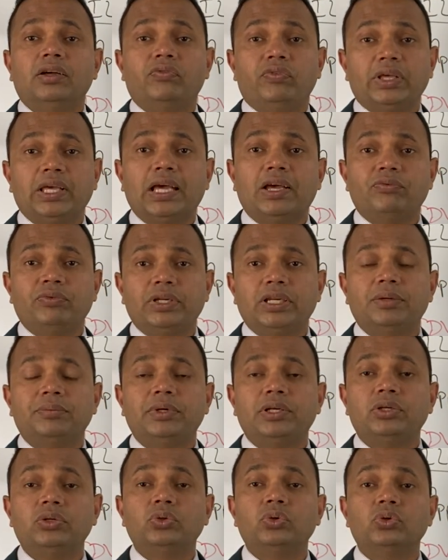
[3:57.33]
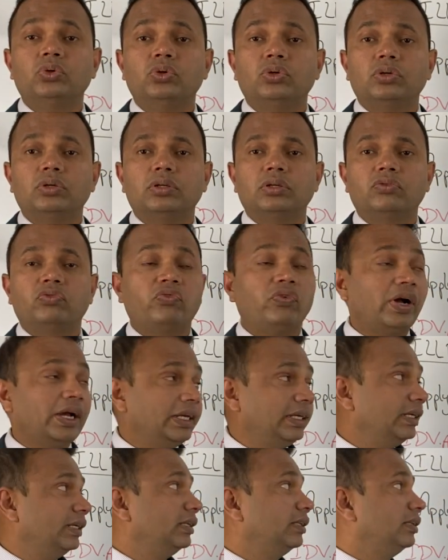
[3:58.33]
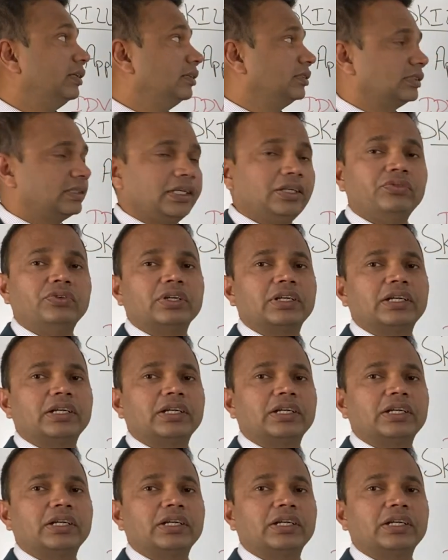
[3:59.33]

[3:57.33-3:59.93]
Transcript: we have been able to file the skilled